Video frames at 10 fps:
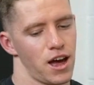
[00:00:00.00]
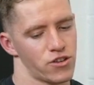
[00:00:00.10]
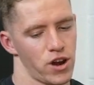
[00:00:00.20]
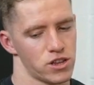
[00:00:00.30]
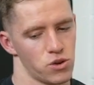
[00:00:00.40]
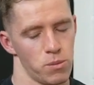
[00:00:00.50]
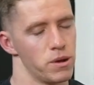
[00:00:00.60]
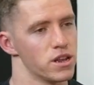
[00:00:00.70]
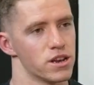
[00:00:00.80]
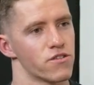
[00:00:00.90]
I tried to do a
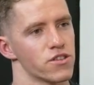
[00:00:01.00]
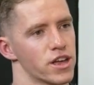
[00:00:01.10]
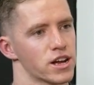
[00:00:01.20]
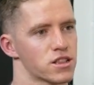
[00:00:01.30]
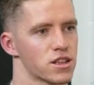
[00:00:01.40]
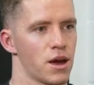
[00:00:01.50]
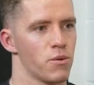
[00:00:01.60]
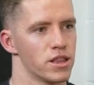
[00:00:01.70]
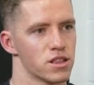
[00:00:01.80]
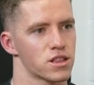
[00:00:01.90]
million different things at
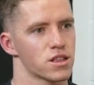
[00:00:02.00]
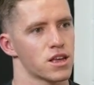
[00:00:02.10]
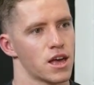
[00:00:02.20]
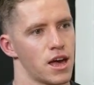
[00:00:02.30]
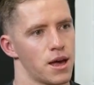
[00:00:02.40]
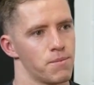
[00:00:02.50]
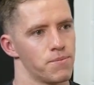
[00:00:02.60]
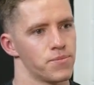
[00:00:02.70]
once. Mm. Um,